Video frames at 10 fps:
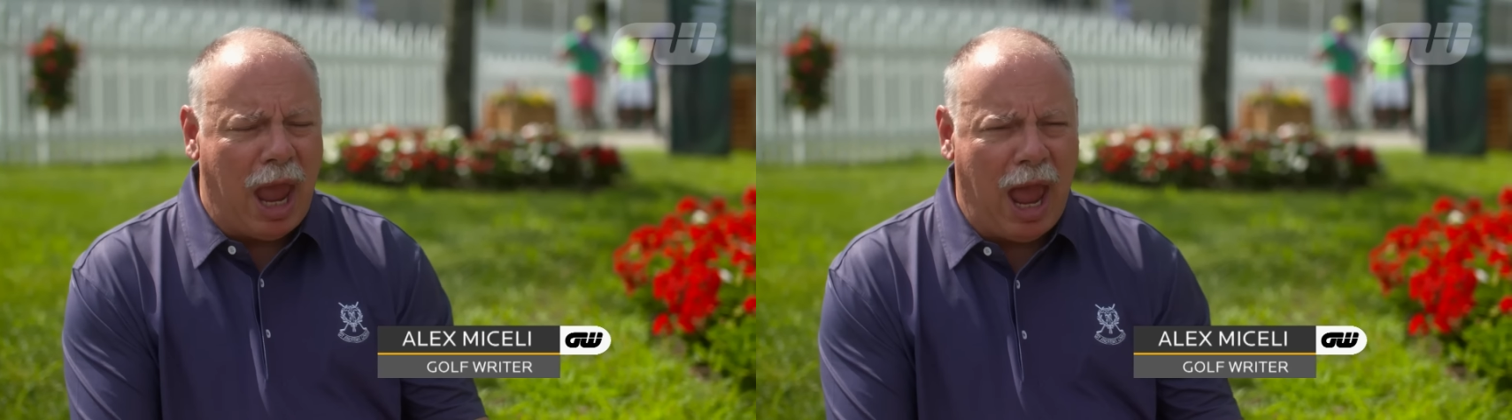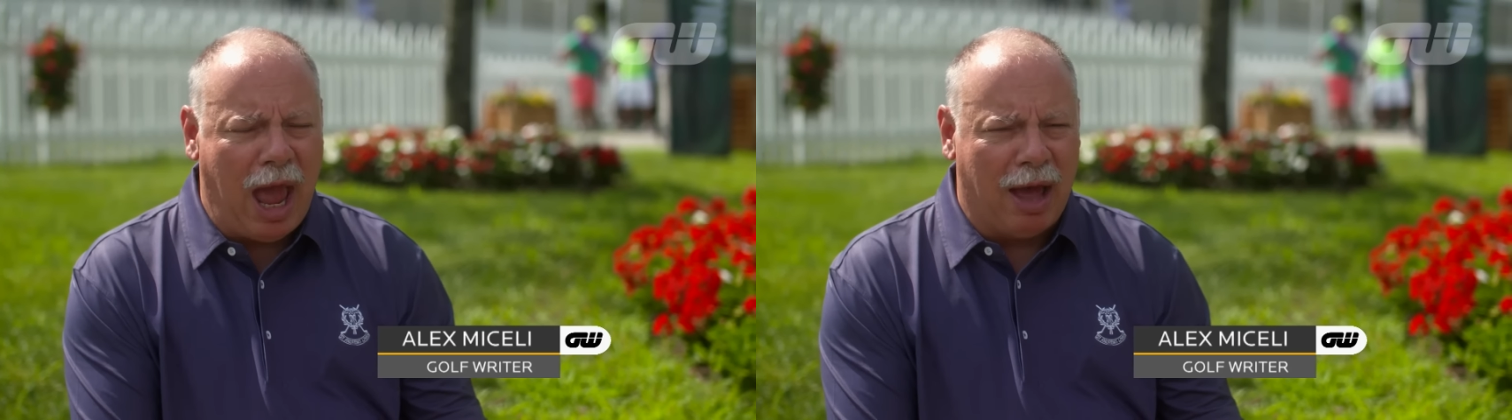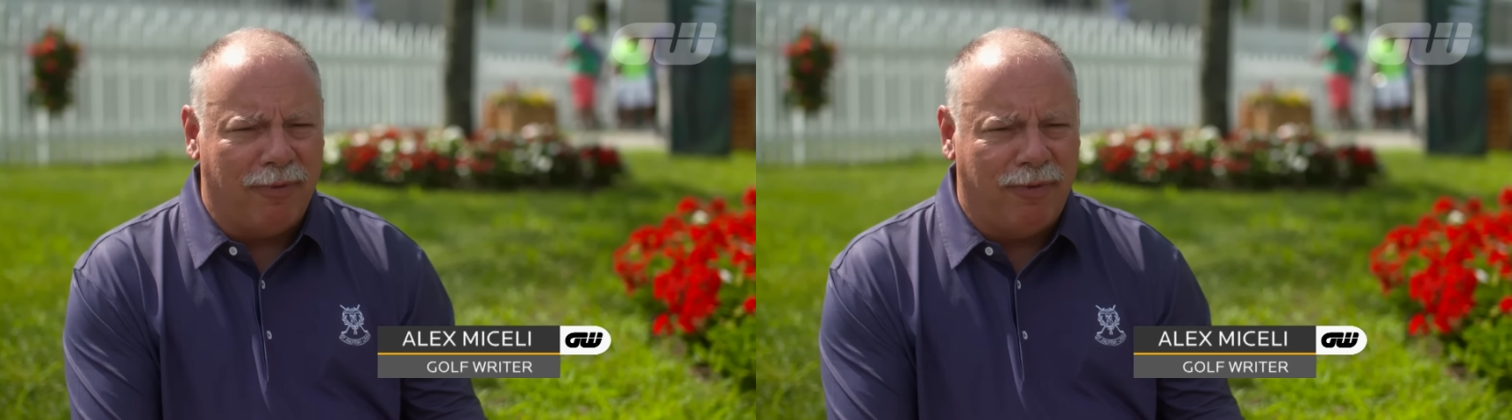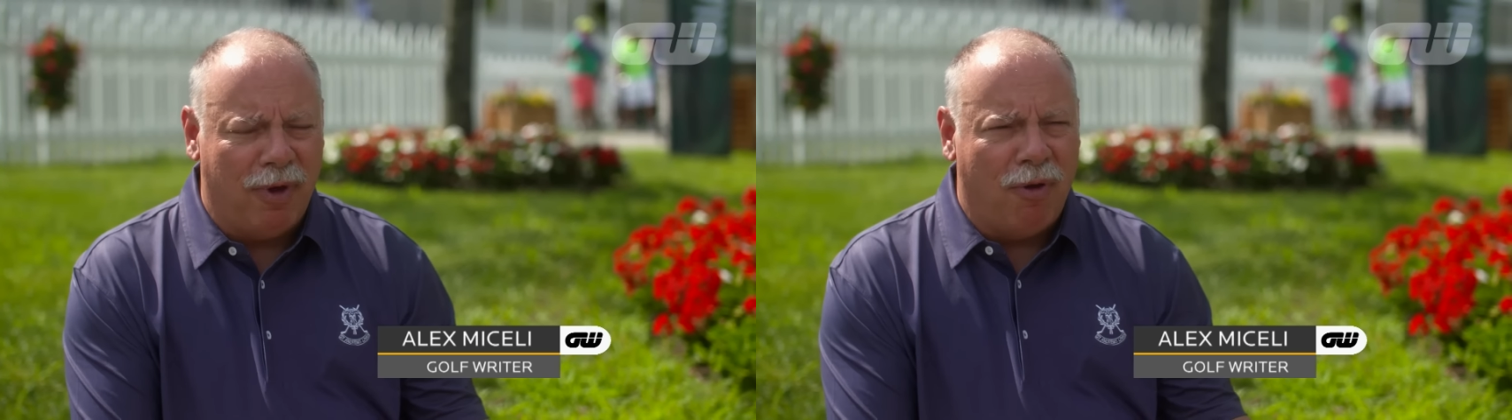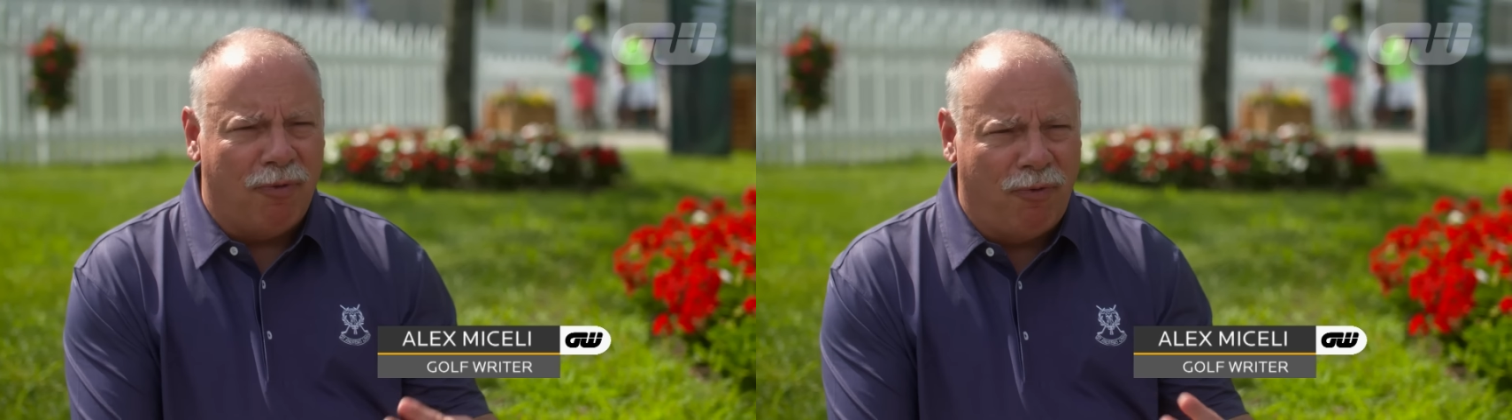have
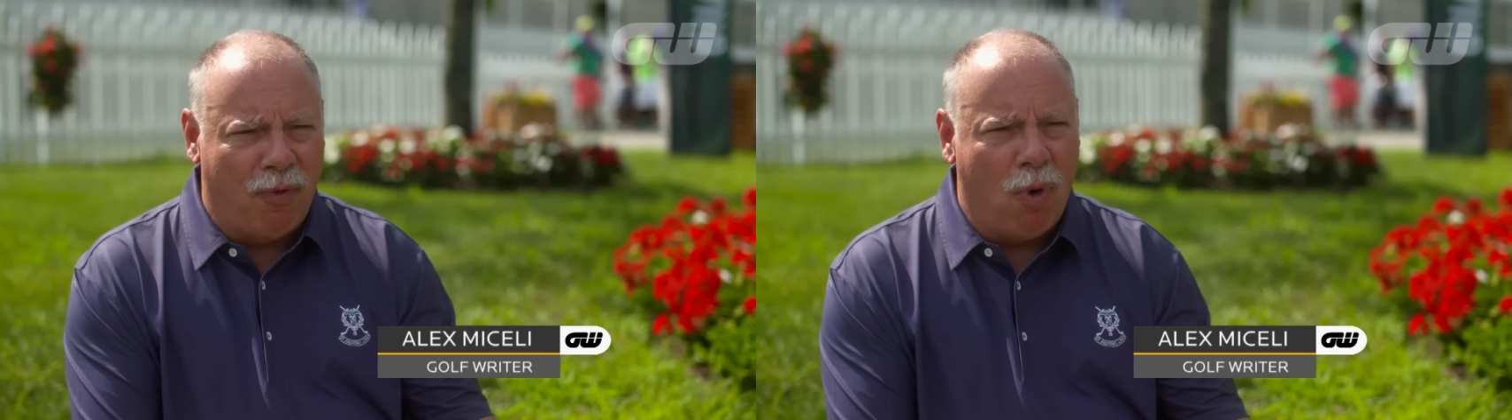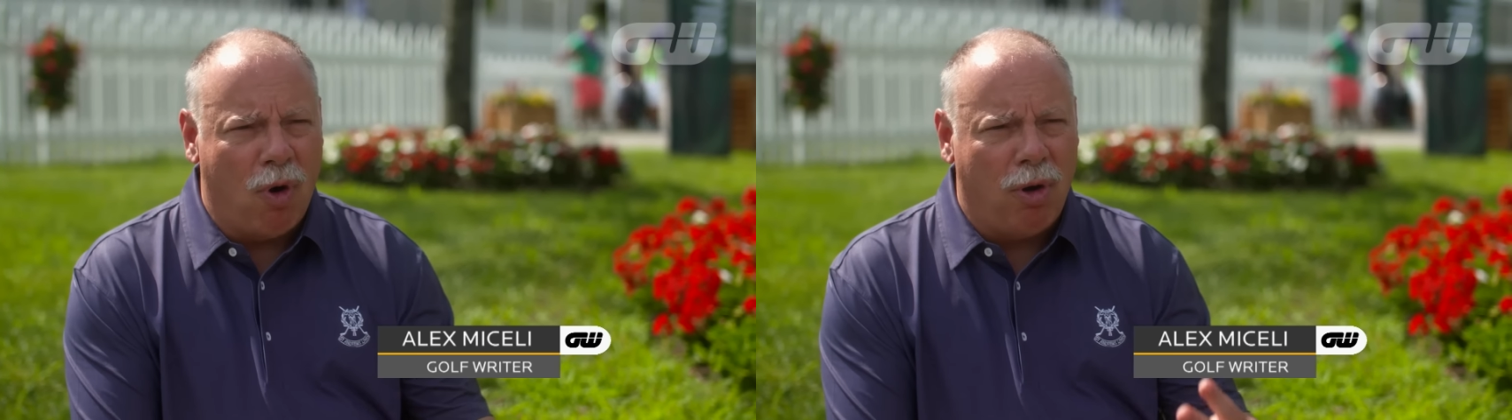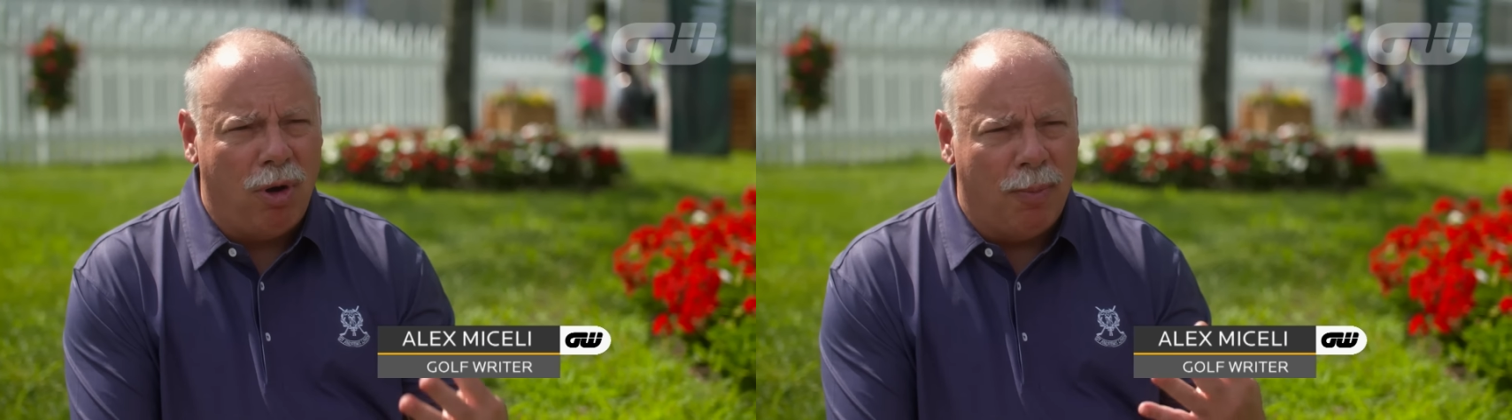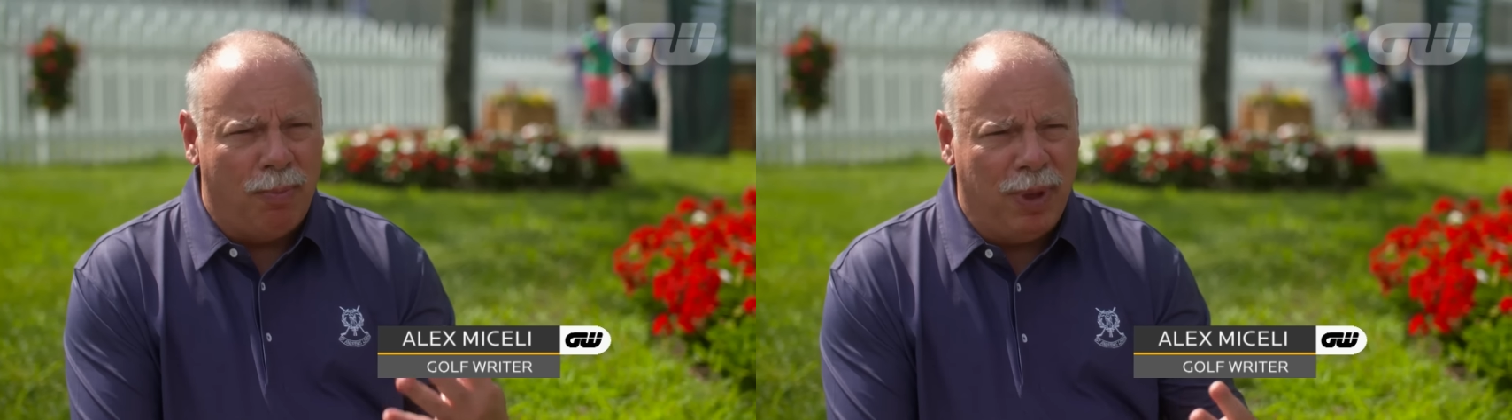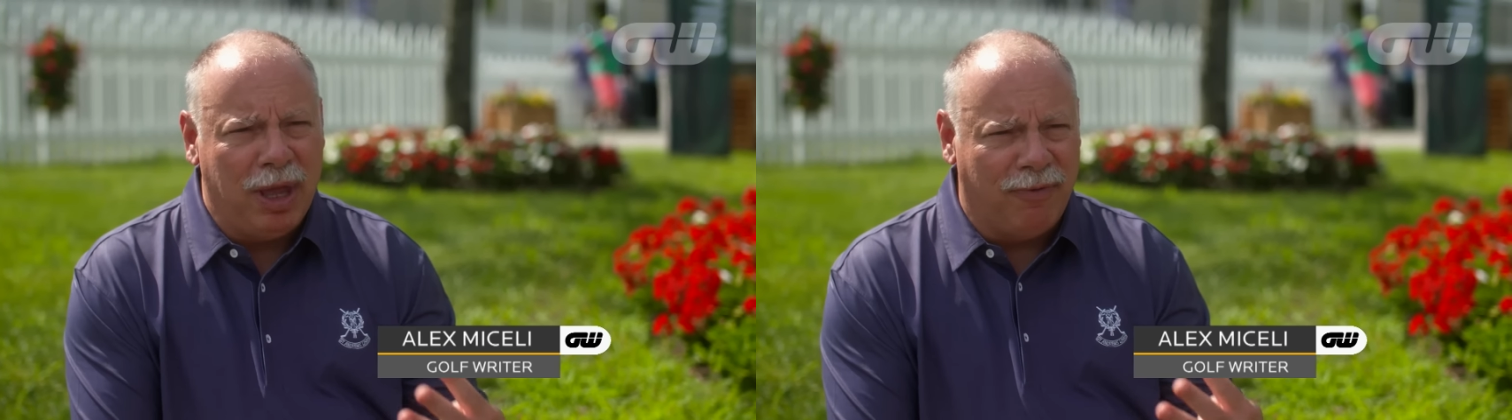four big